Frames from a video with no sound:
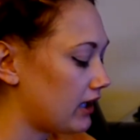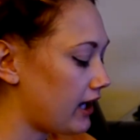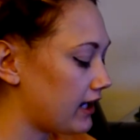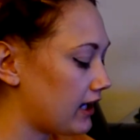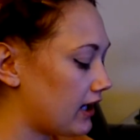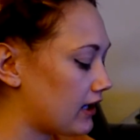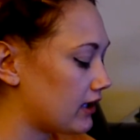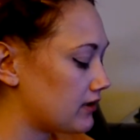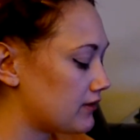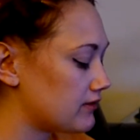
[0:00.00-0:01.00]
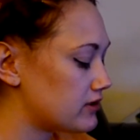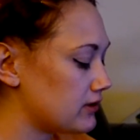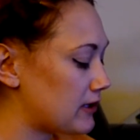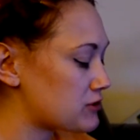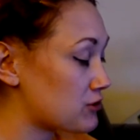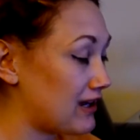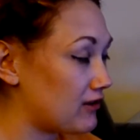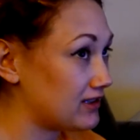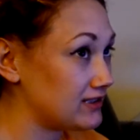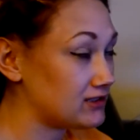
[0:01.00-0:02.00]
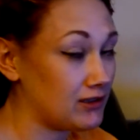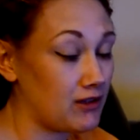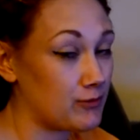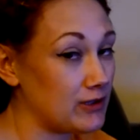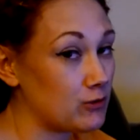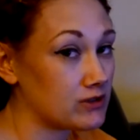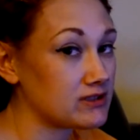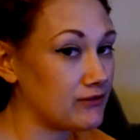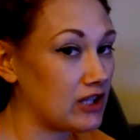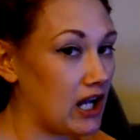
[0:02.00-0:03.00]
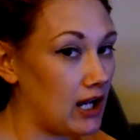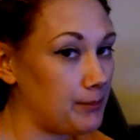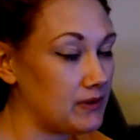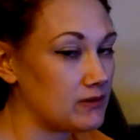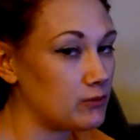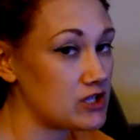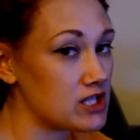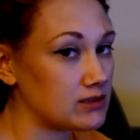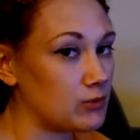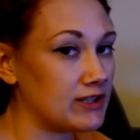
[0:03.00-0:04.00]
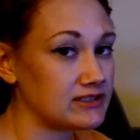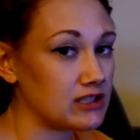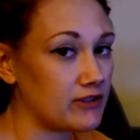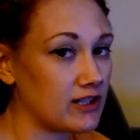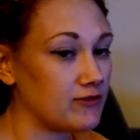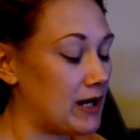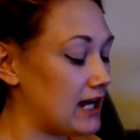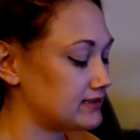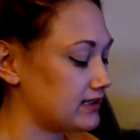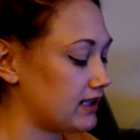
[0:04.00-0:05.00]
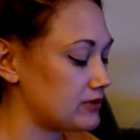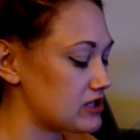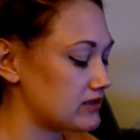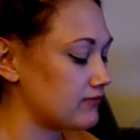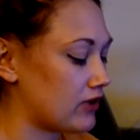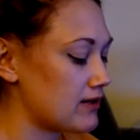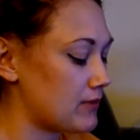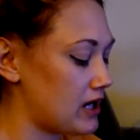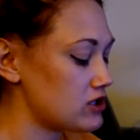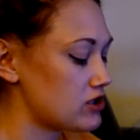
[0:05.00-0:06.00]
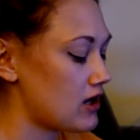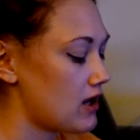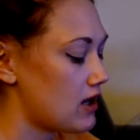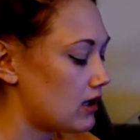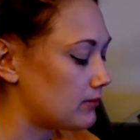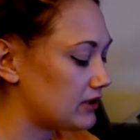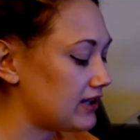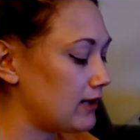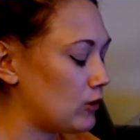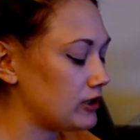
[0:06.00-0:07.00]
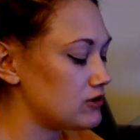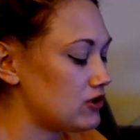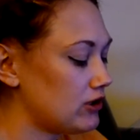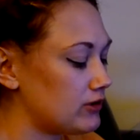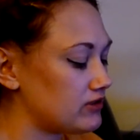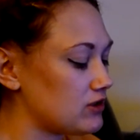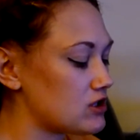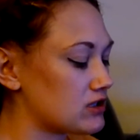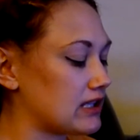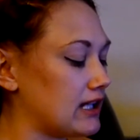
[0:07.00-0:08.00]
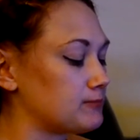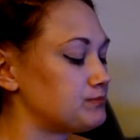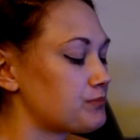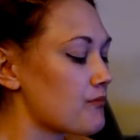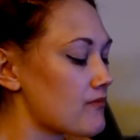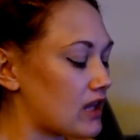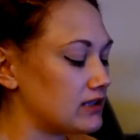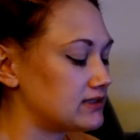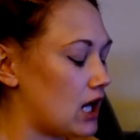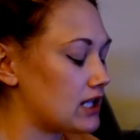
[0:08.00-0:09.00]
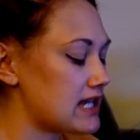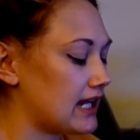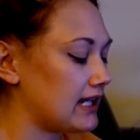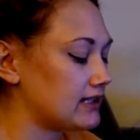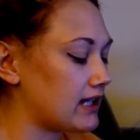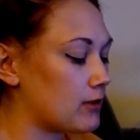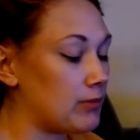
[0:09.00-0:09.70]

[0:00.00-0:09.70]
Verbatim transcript: and you measure out it's only three quarters of a cup which is one serving of pasta which isn't very much but then what you do is you just like saute like a